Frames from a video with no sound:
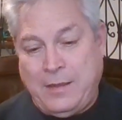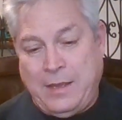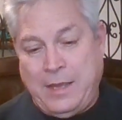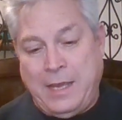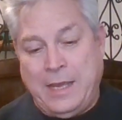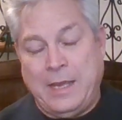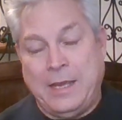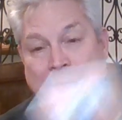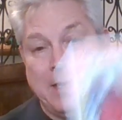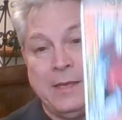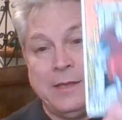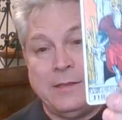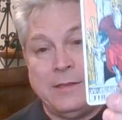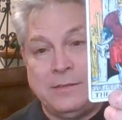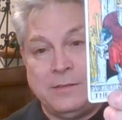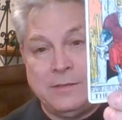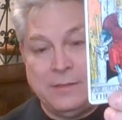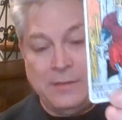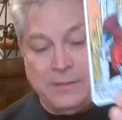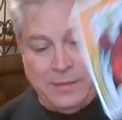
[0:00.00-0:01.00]

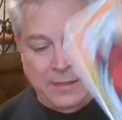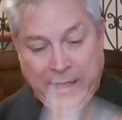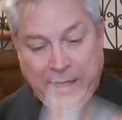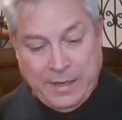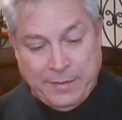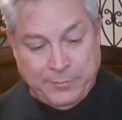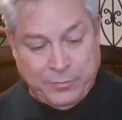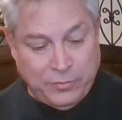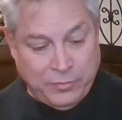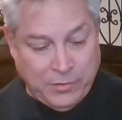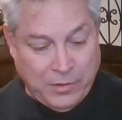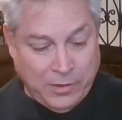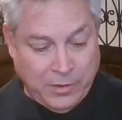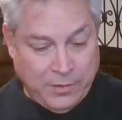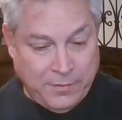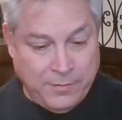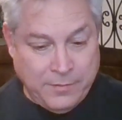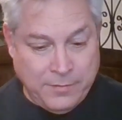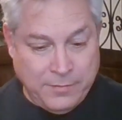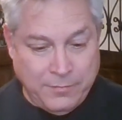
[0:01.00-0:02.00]
And the Emperor.
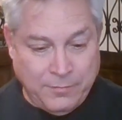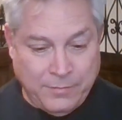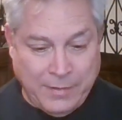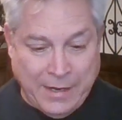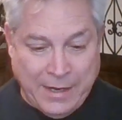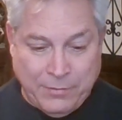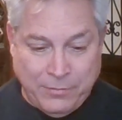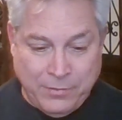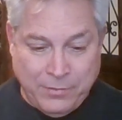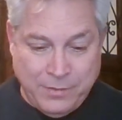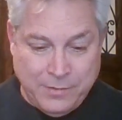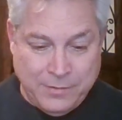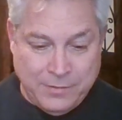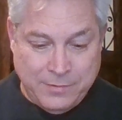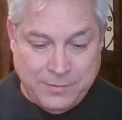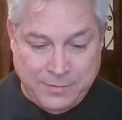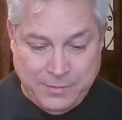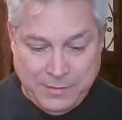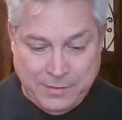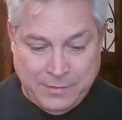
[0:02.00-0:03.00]
Wow.
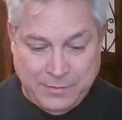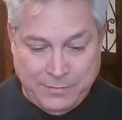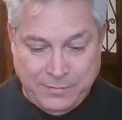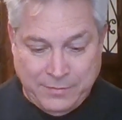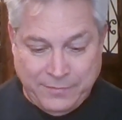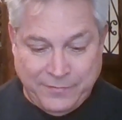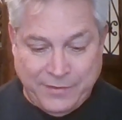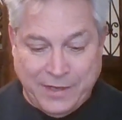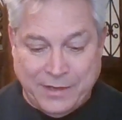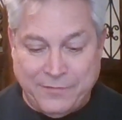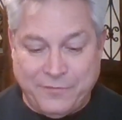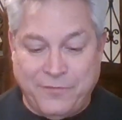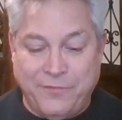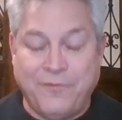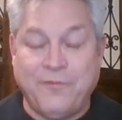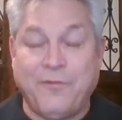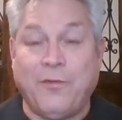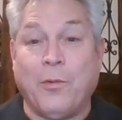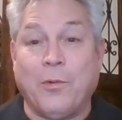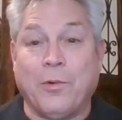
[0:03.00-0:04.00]
You know, you've got
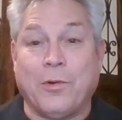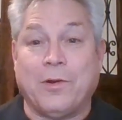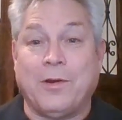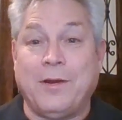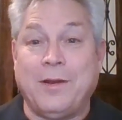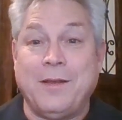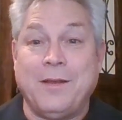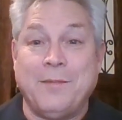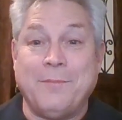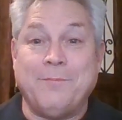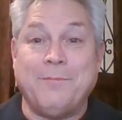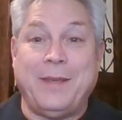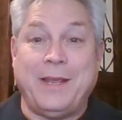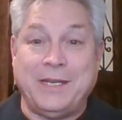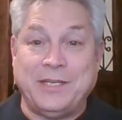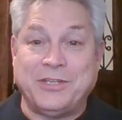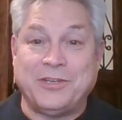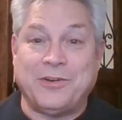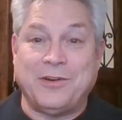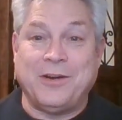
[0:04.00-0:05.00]
four
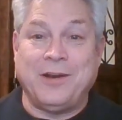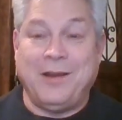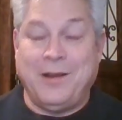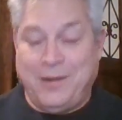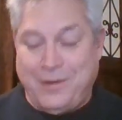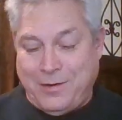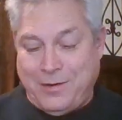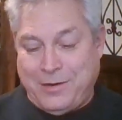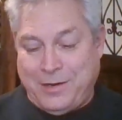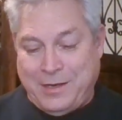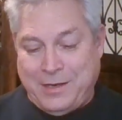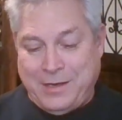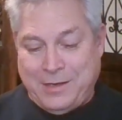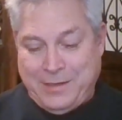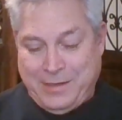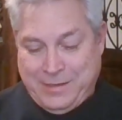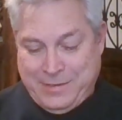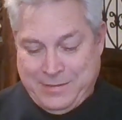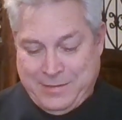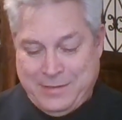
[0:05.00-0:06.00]
major
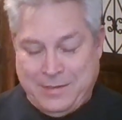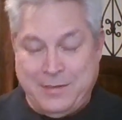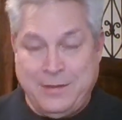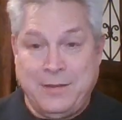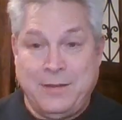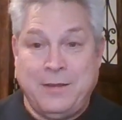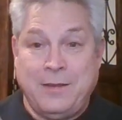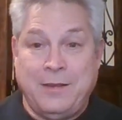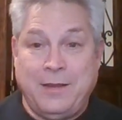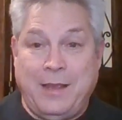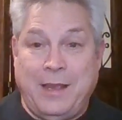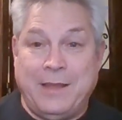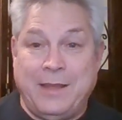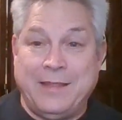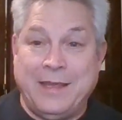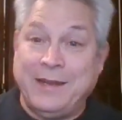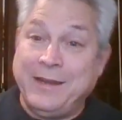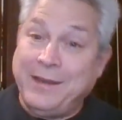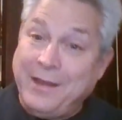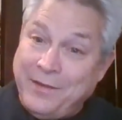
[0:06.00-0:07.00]
arcana. And
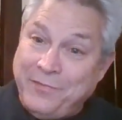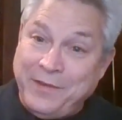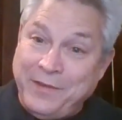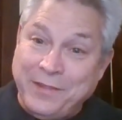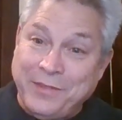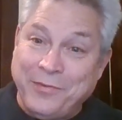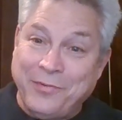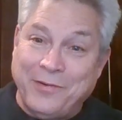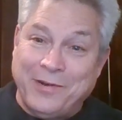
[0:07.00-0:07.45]
then a fifth